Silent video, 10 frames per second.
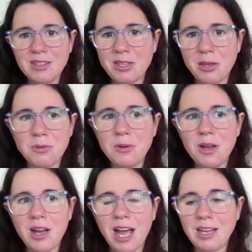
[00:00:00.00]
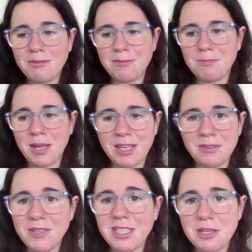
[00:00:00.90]
So I make
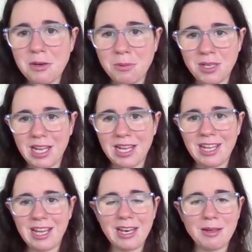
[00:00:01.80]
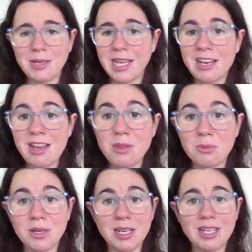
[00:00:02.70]
a video on it, and I make
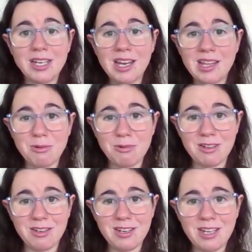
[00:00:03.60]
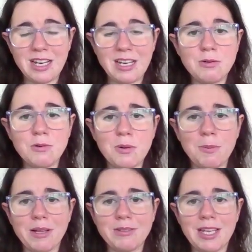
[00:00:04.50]
another one and another one, and I talk
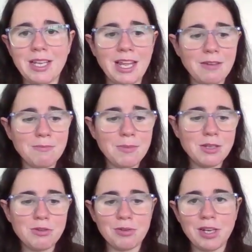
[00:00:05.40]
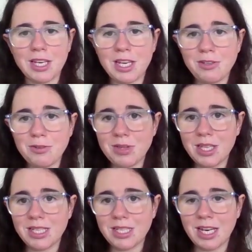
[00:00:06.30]
about it, and I have mentoring, and I do
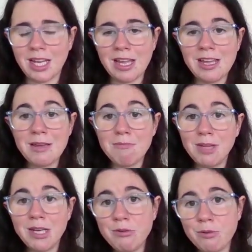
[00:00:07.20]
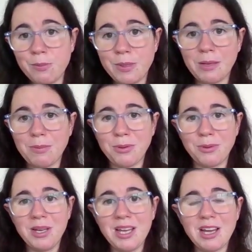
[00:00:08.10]
this, and I mentor people,
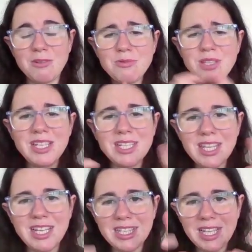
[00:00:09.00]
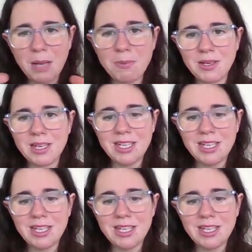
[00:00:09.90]
and all these things happen.